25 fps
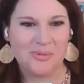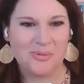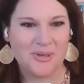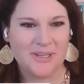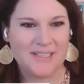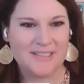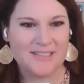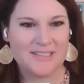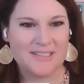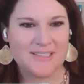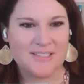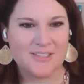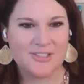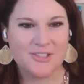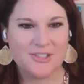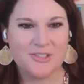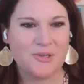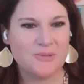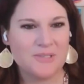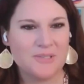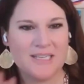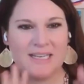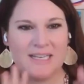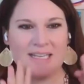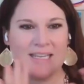Point? You
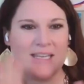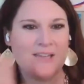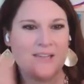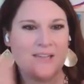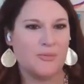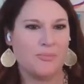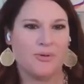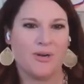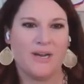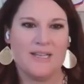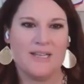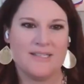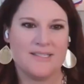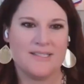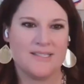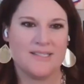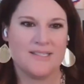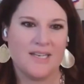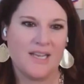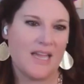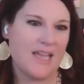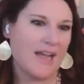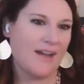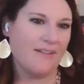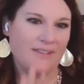don't need to give a price
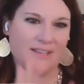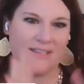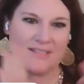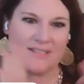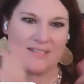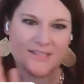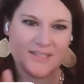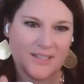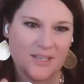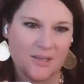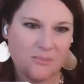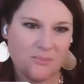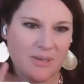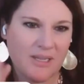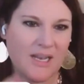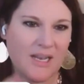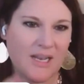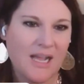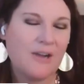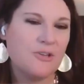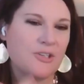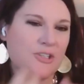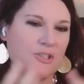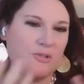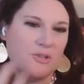today, obviously, but
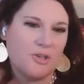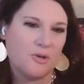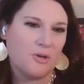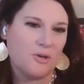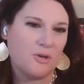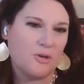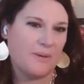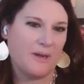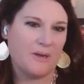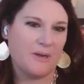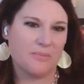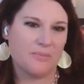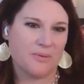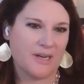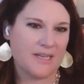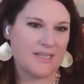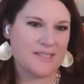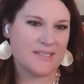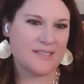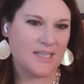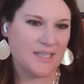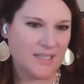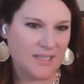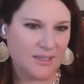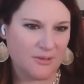how do you go about
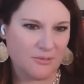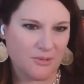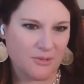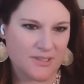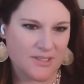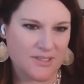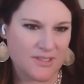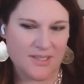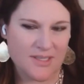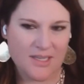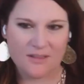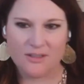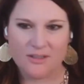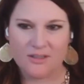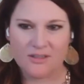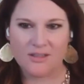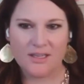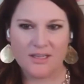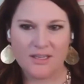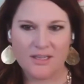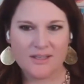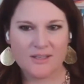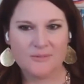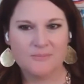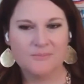pricing it? What does that look
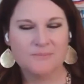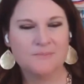like?